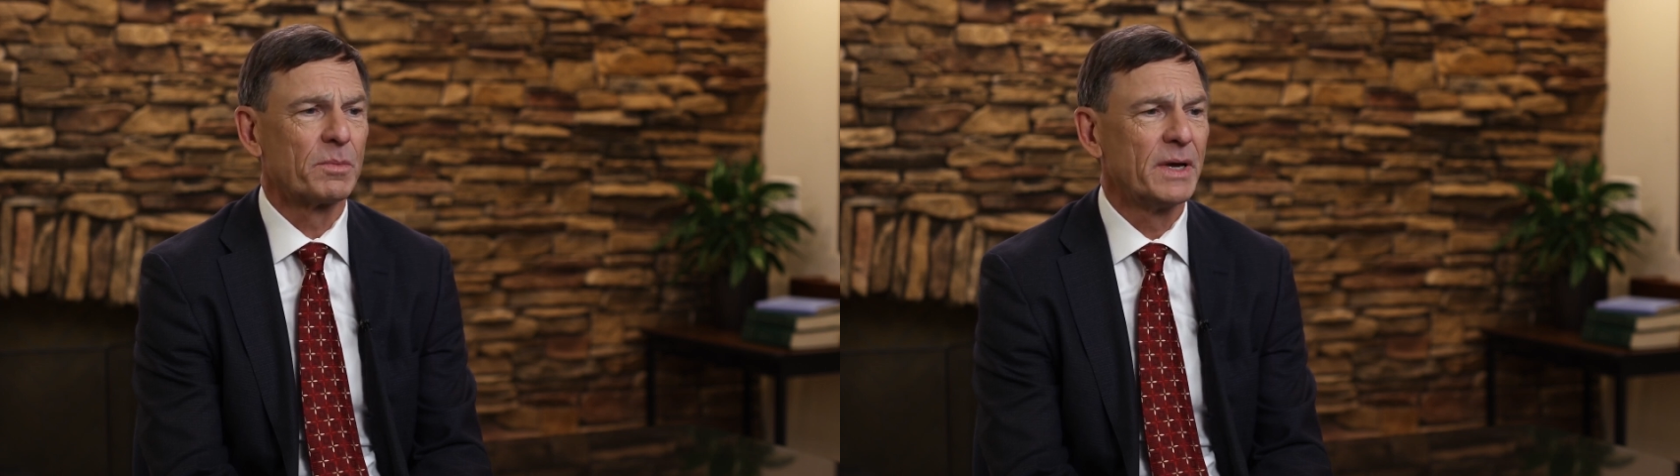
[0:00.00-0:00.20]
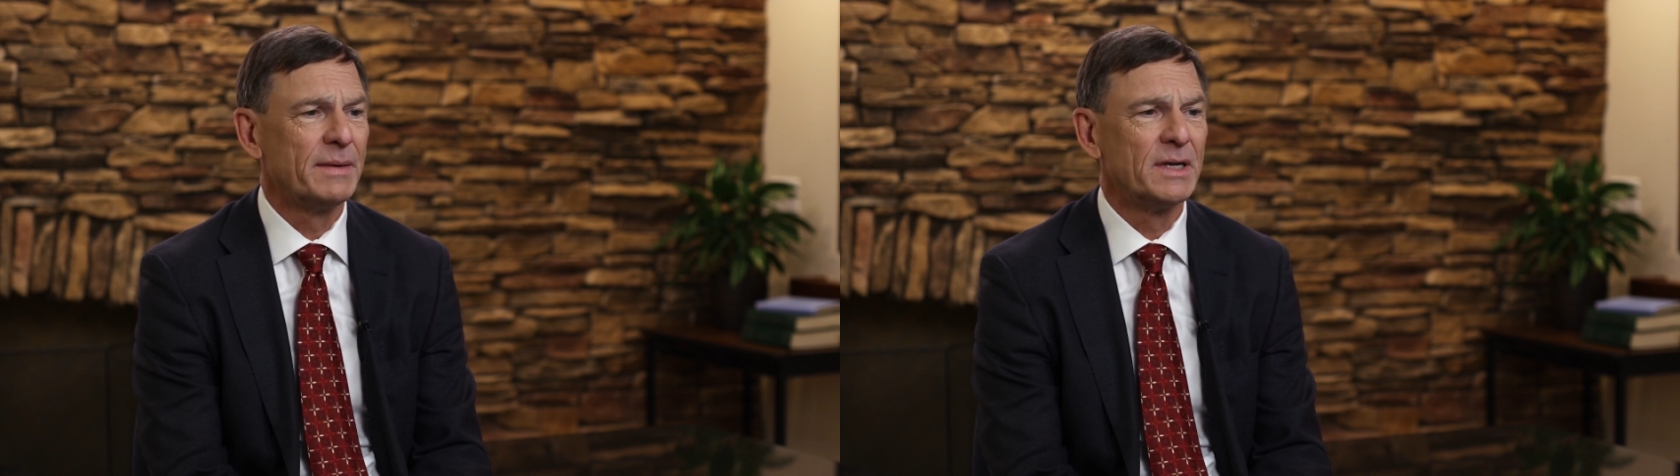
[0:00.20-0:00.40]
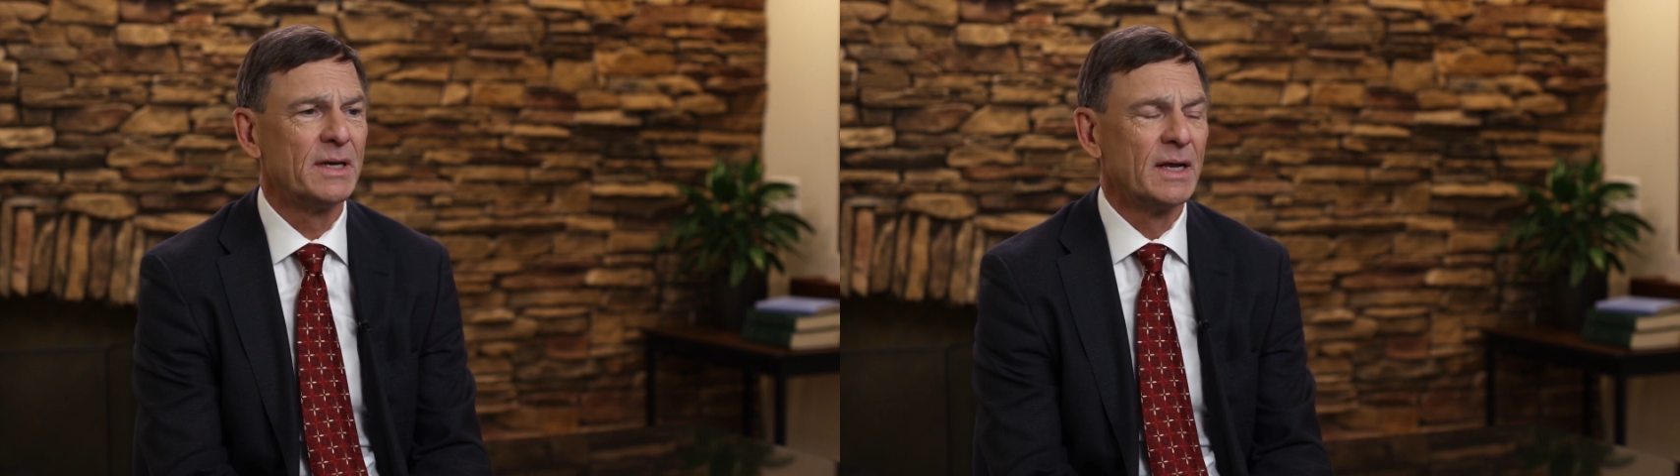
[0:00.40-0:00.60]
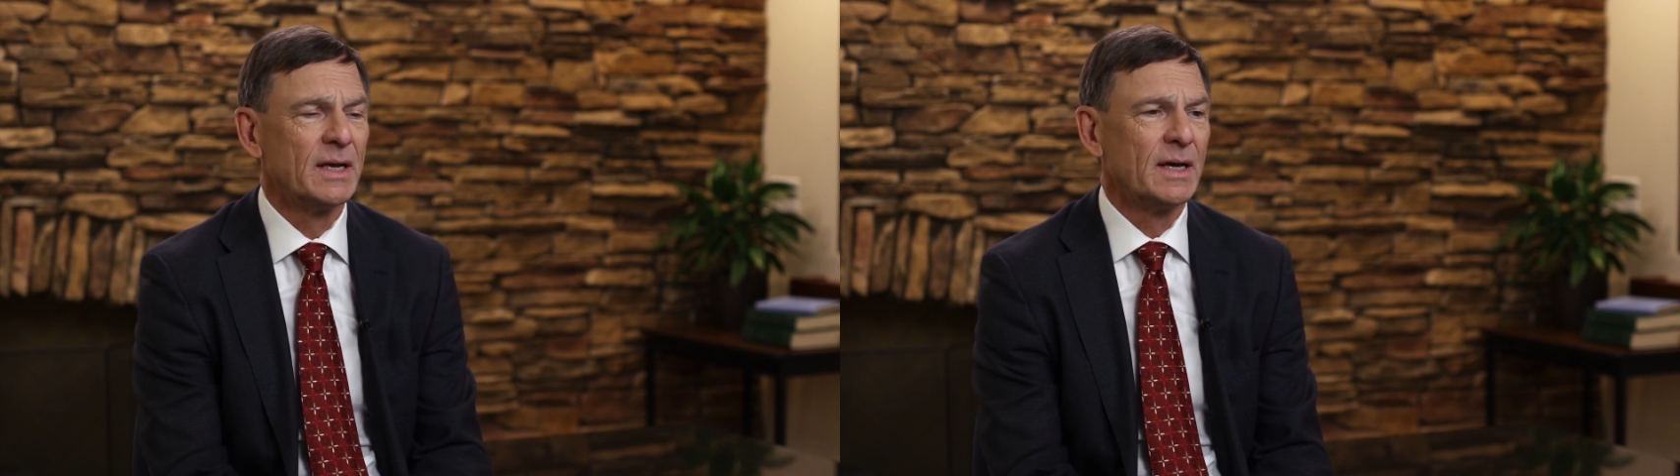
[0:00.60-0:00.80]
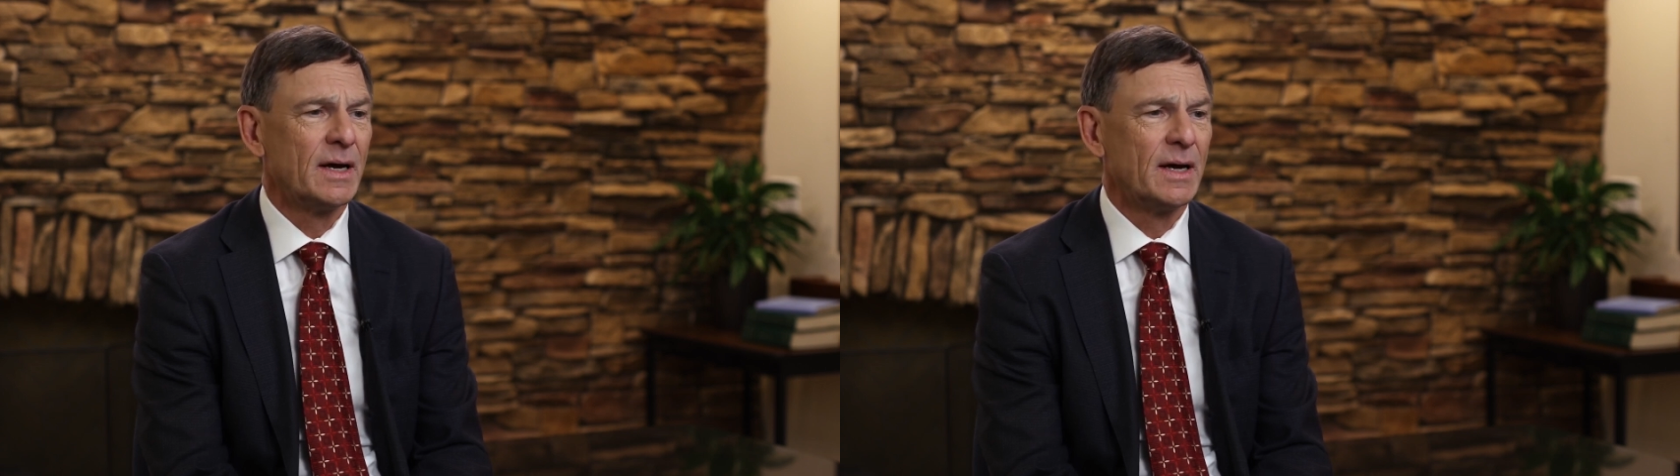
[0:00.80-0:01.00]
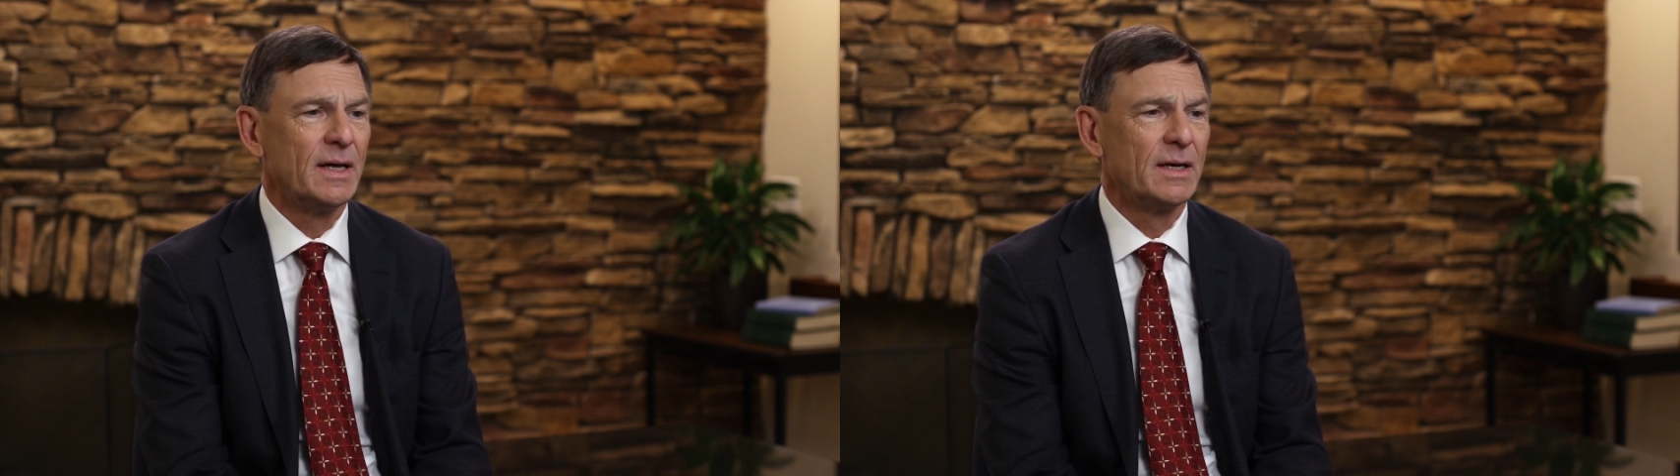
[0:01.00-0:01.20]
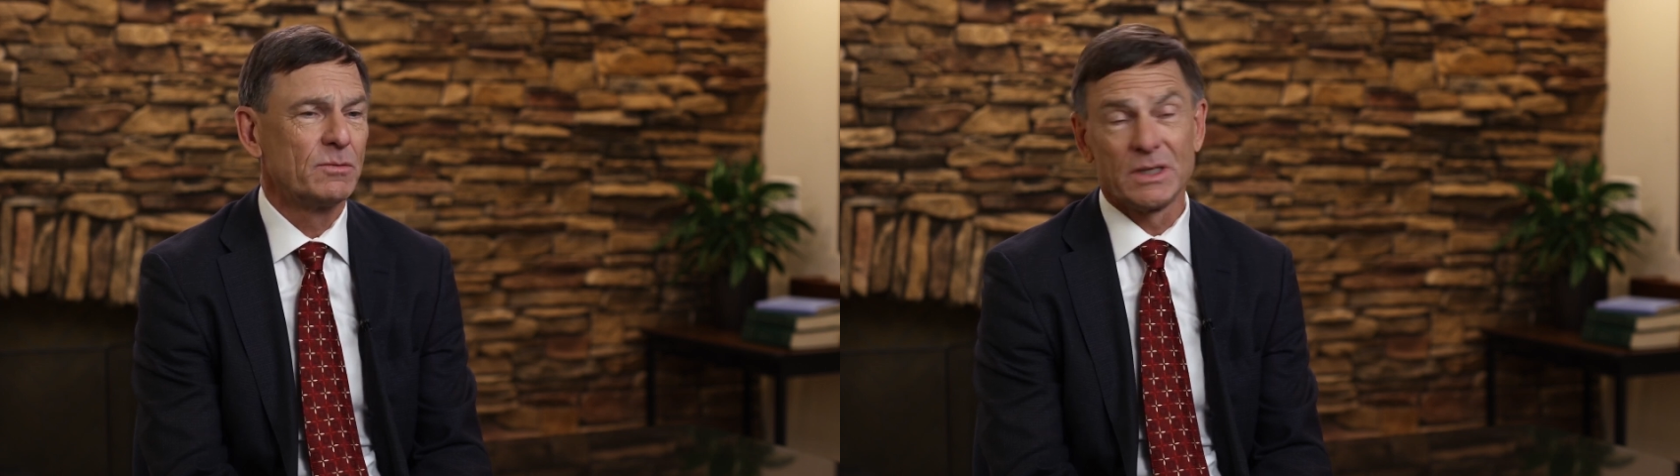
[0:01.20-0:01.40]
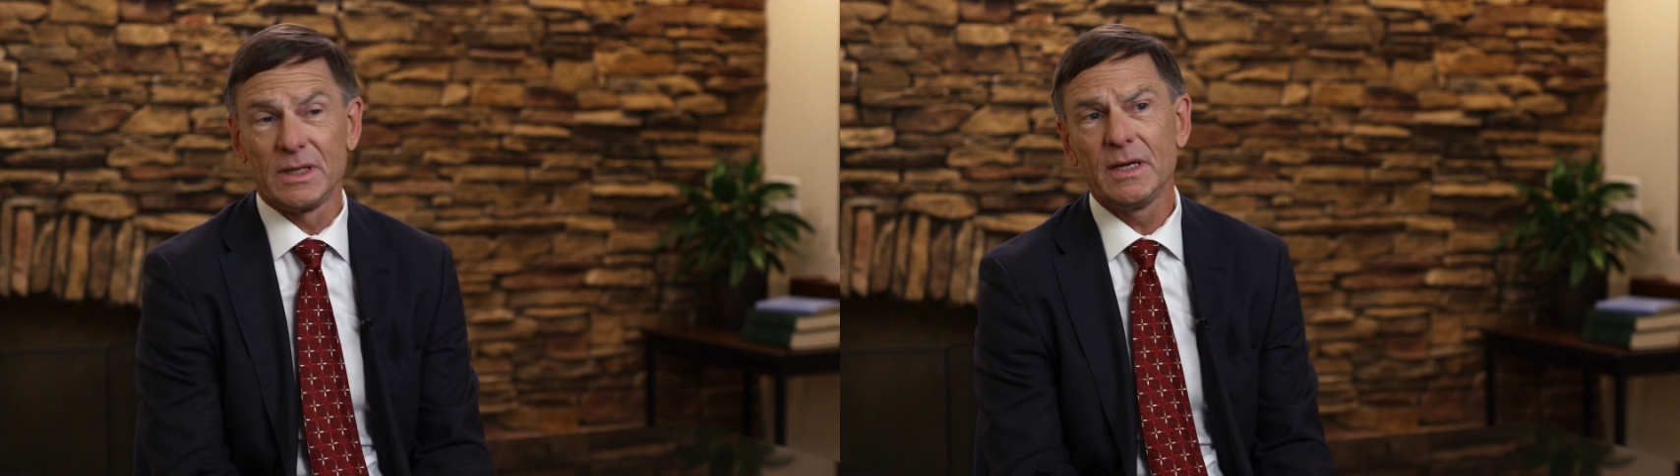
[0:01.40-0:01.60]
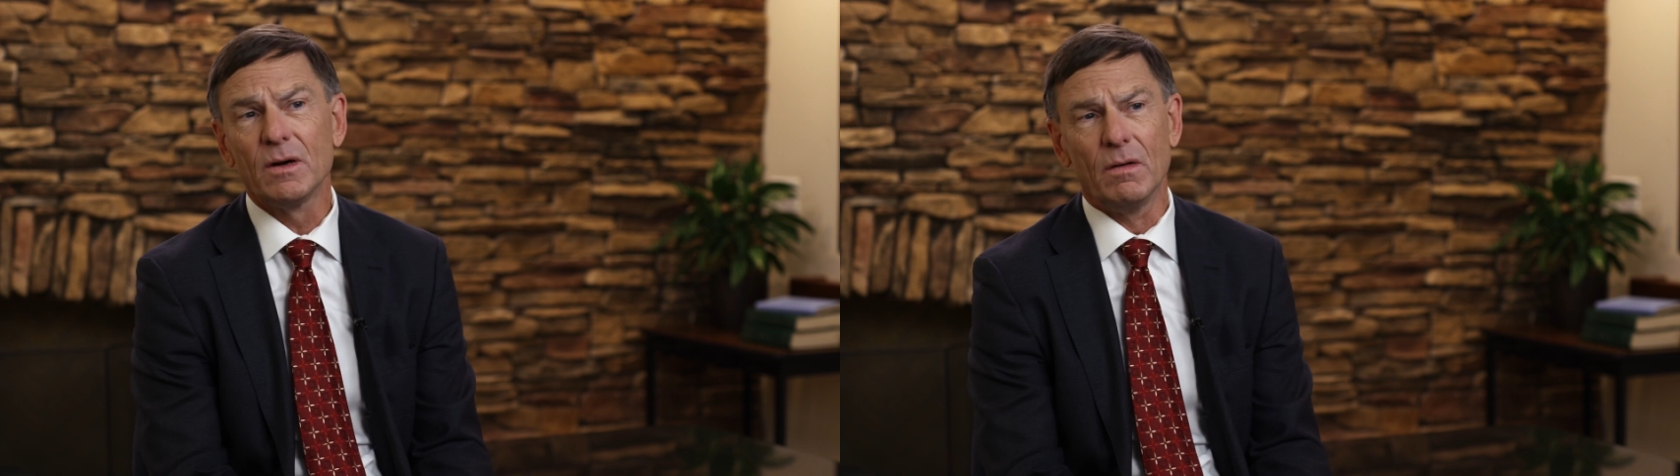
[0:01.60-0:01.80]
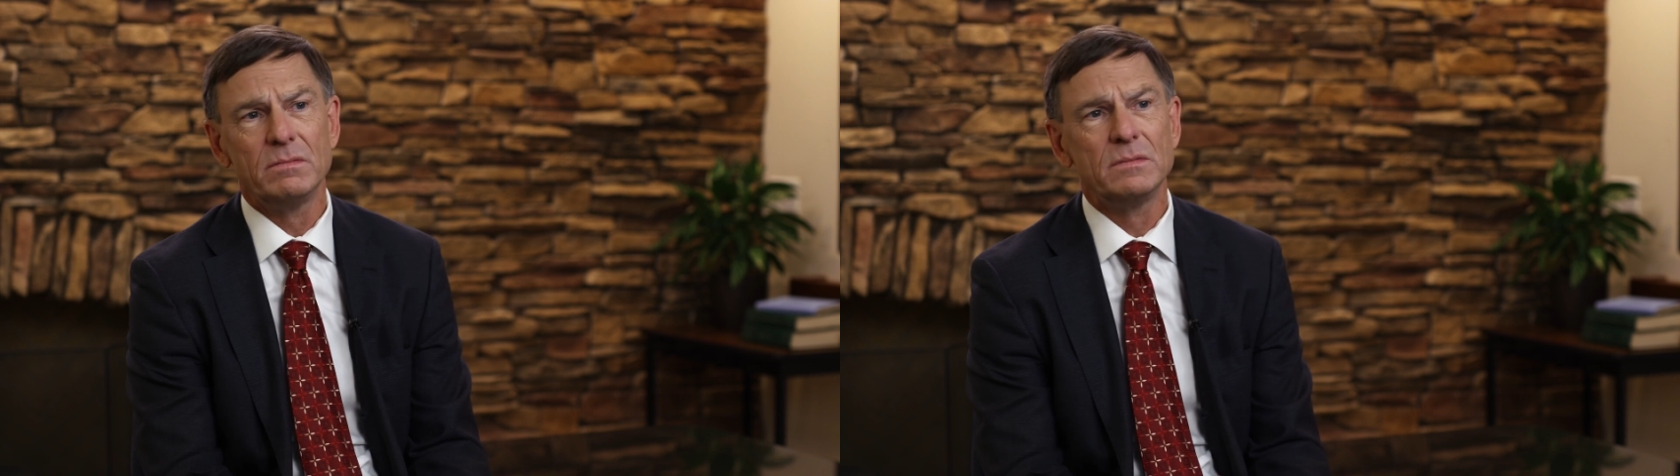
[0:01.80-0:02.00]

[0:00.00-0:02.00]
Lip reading: payment, and it was illegal.